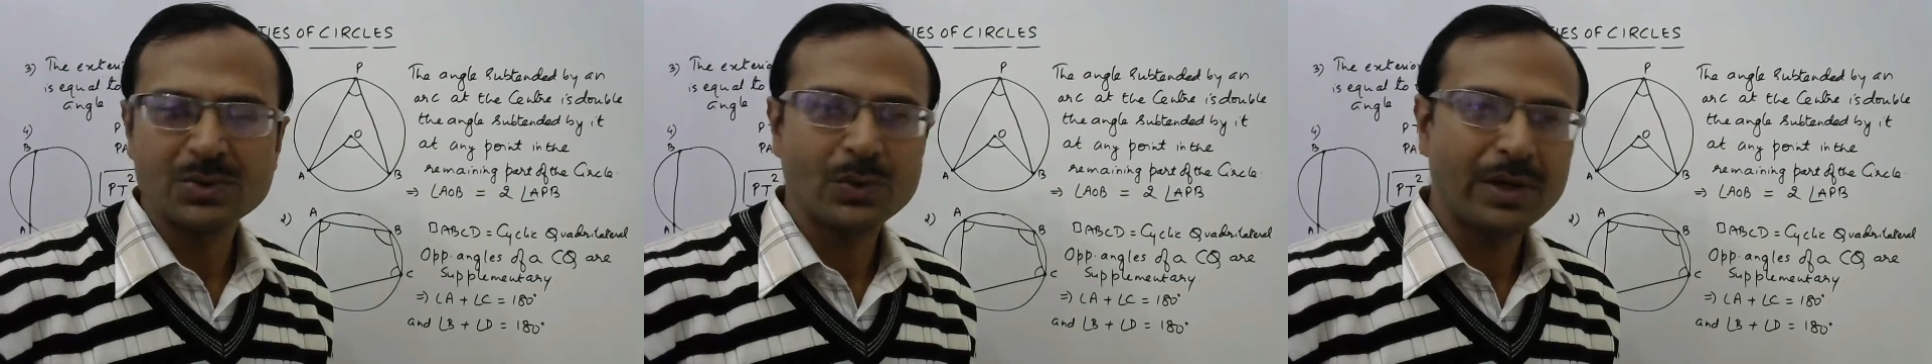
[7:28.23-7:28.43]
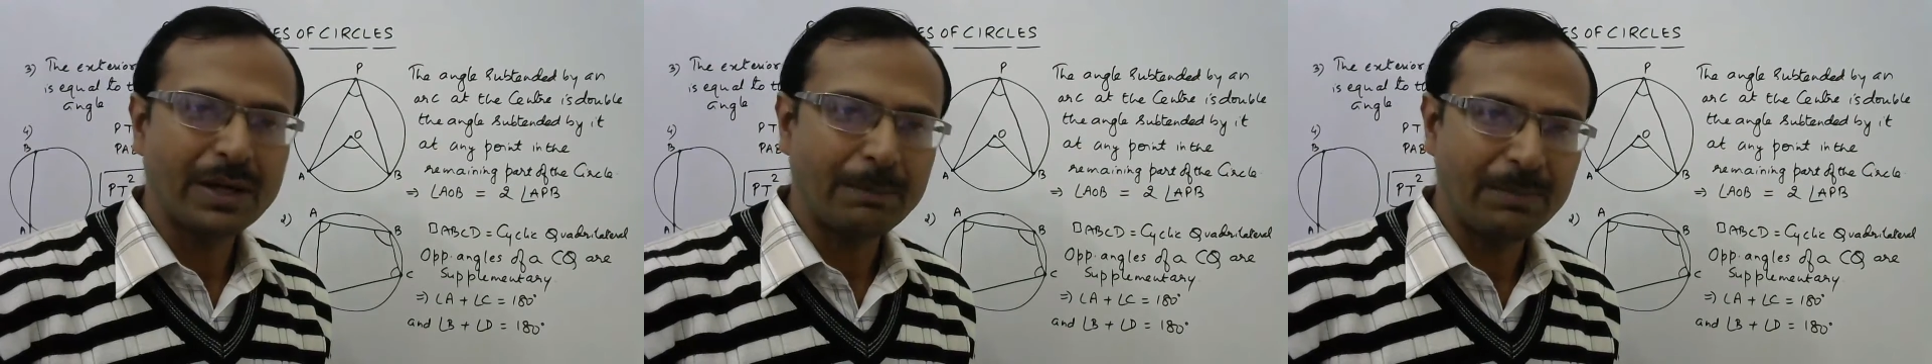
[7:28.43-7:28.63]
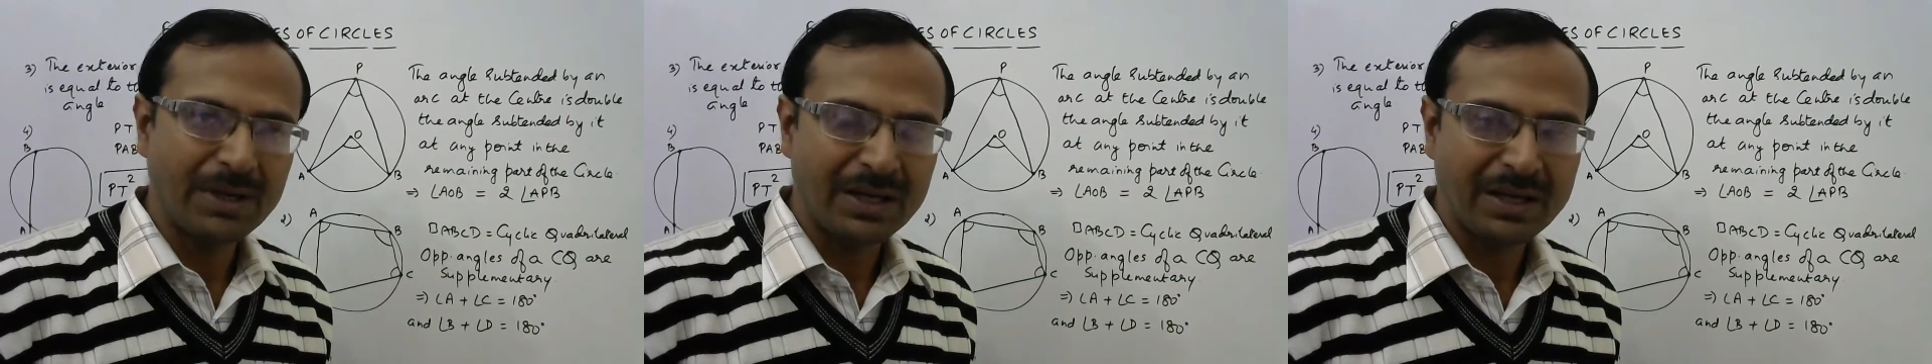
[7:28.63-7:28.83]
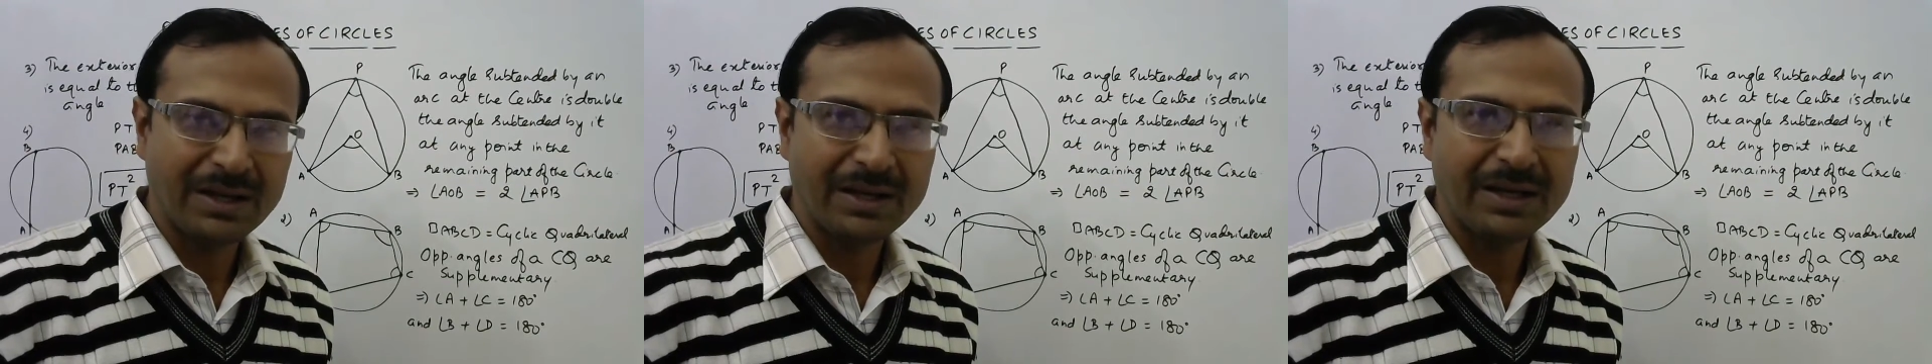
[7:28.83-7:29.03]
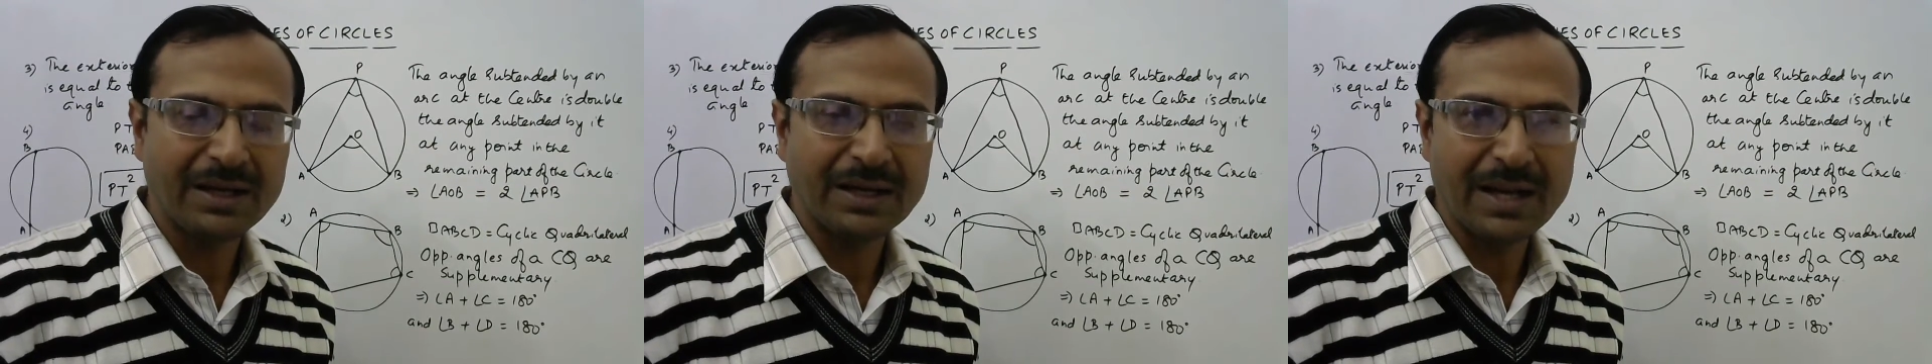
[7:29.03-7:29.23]
are appearing
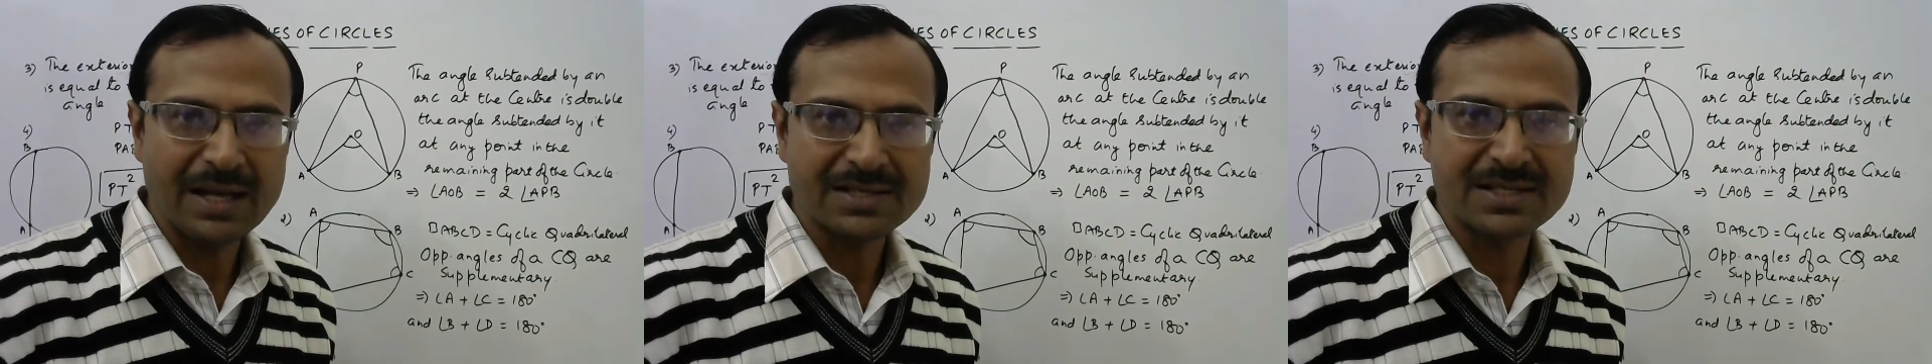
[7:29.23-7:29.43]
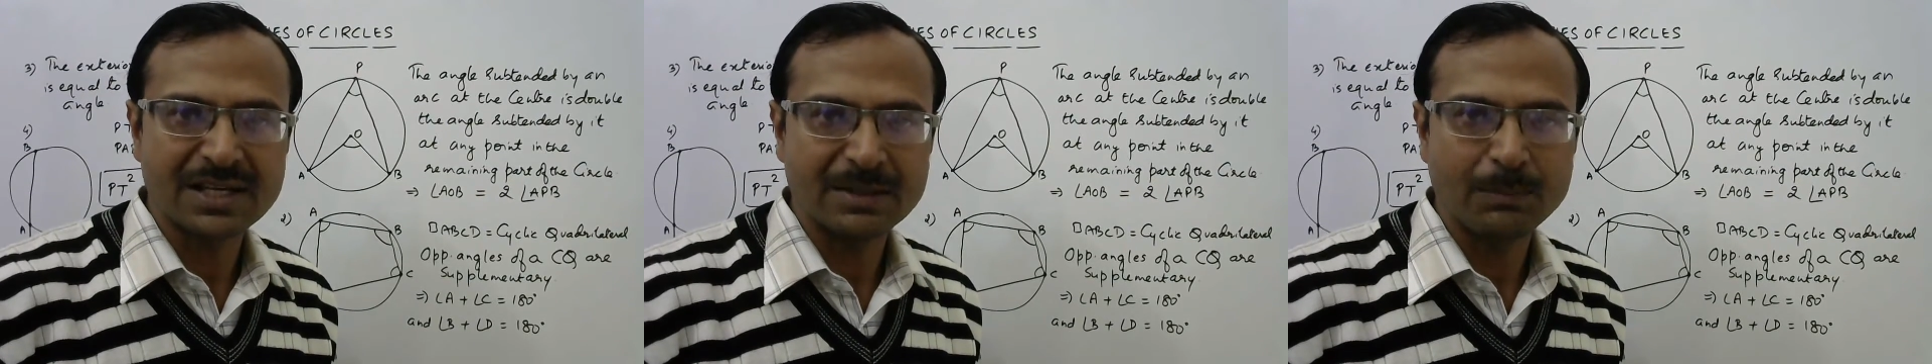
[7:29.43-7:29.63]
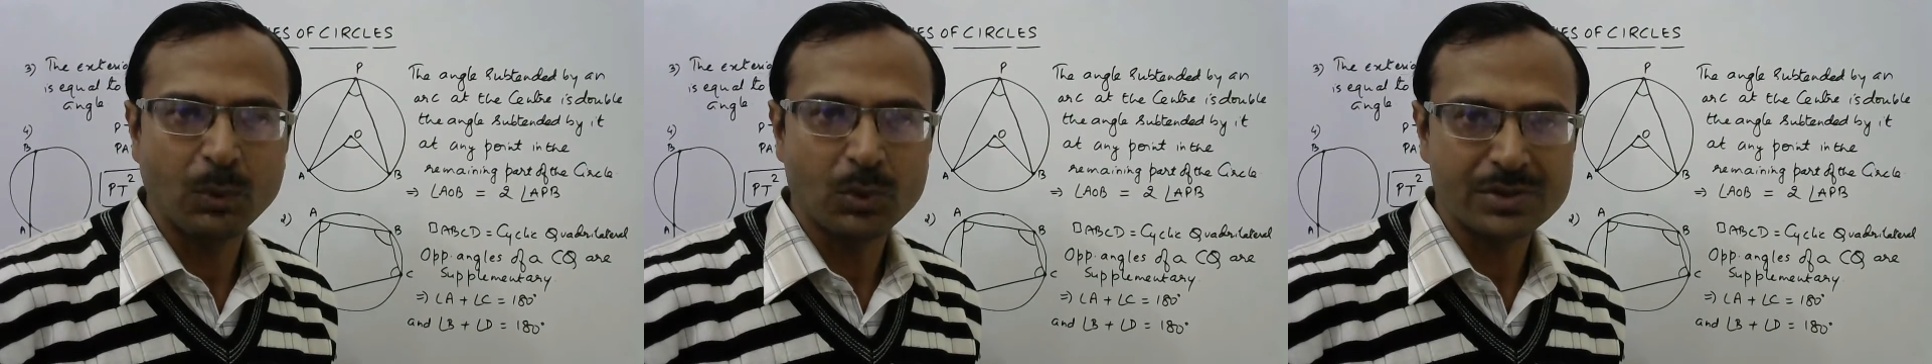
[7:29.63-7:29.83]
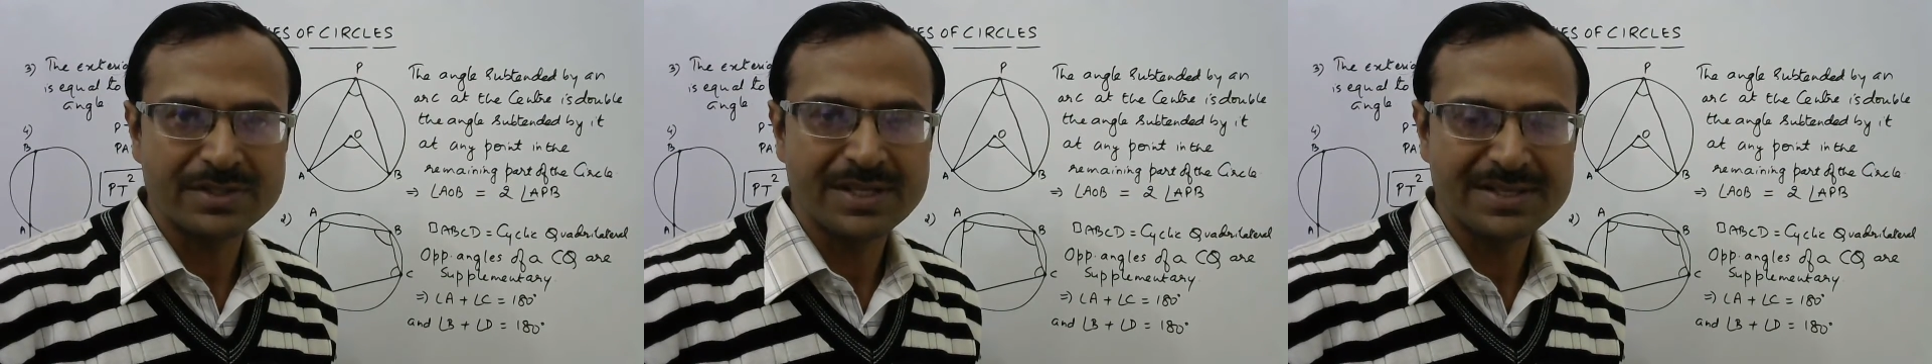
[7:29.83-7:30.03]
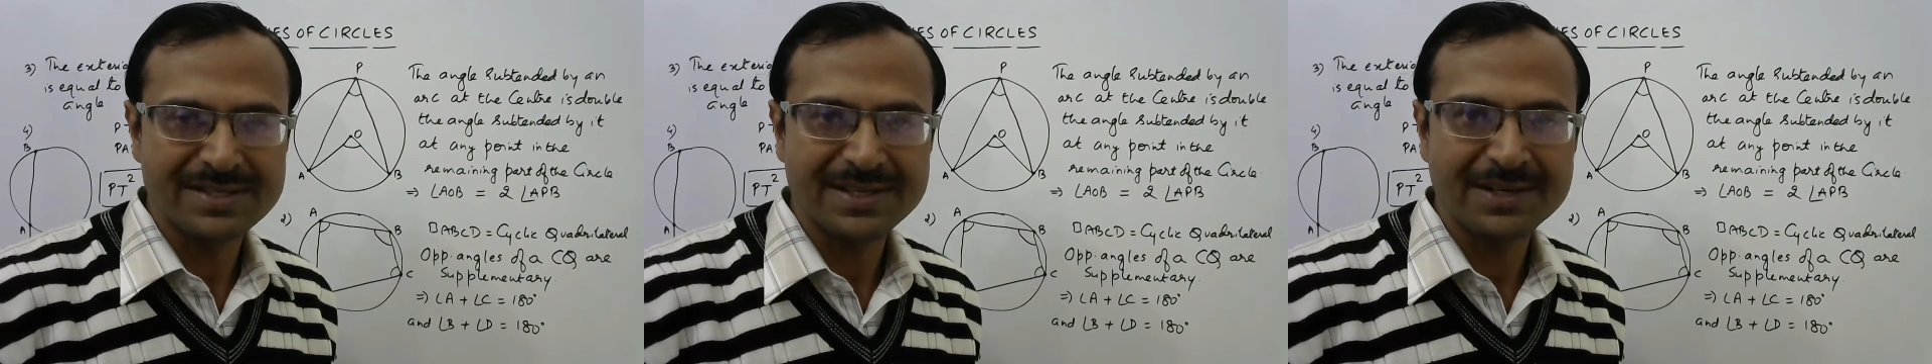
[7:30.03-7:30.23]
in class 10 boards
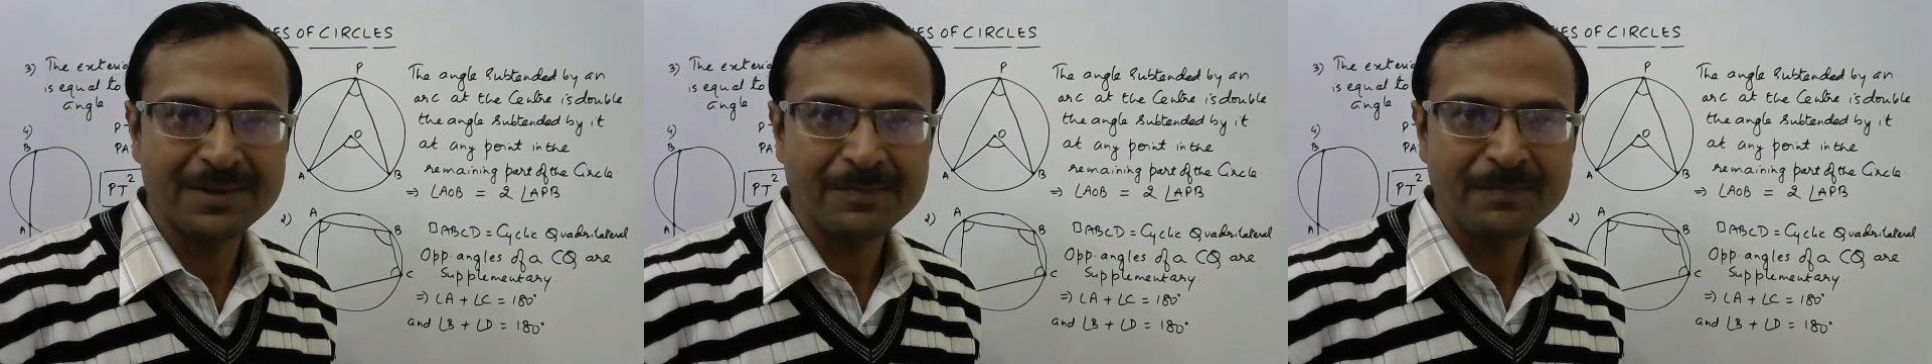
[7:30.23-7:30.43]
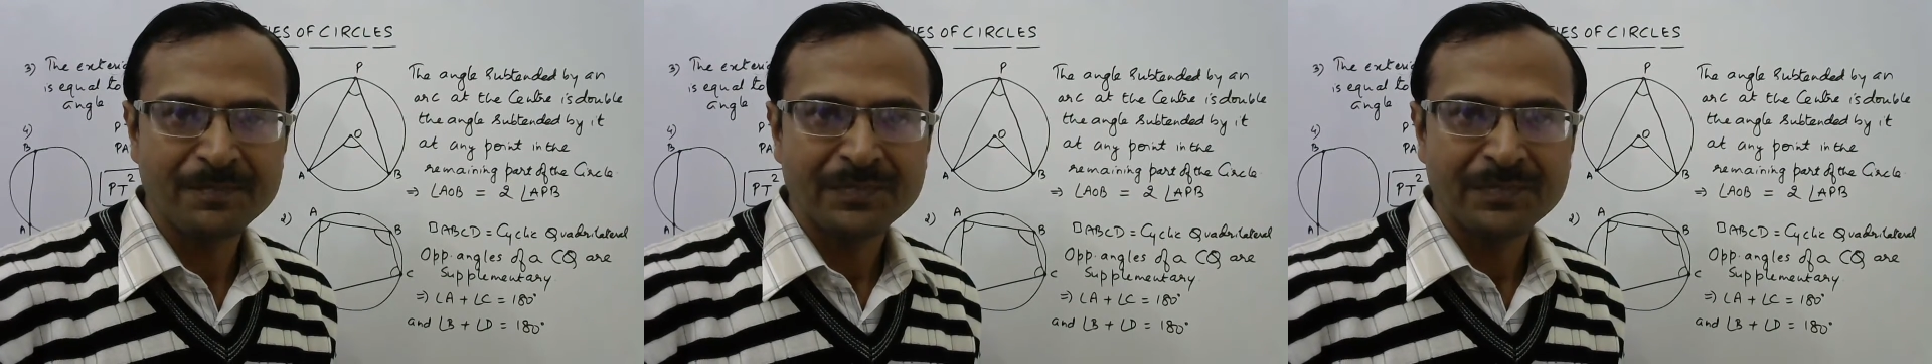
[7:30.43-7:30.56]
this year.